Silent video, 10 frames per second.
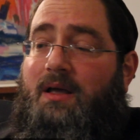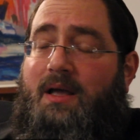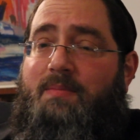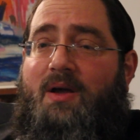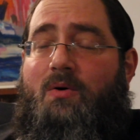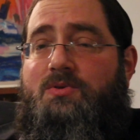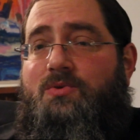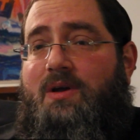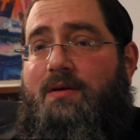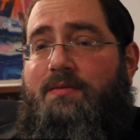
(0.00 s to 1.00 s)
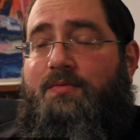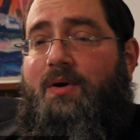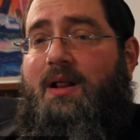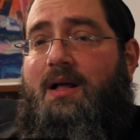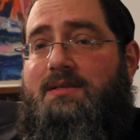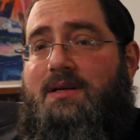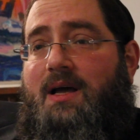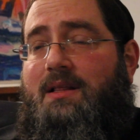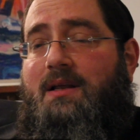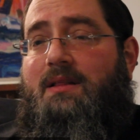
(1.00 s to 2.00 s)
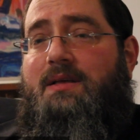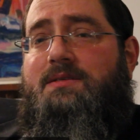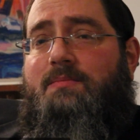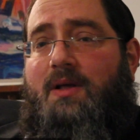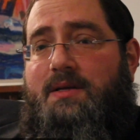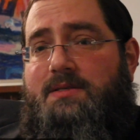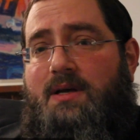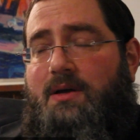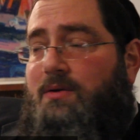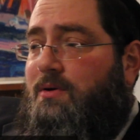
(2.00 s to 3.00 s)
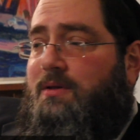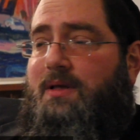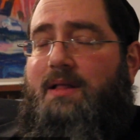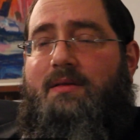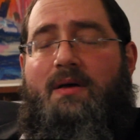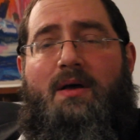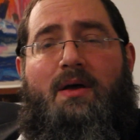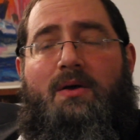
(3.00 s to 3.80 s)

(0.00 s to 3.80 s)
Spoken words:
it may cost you here $40 a night in a decent place. You can get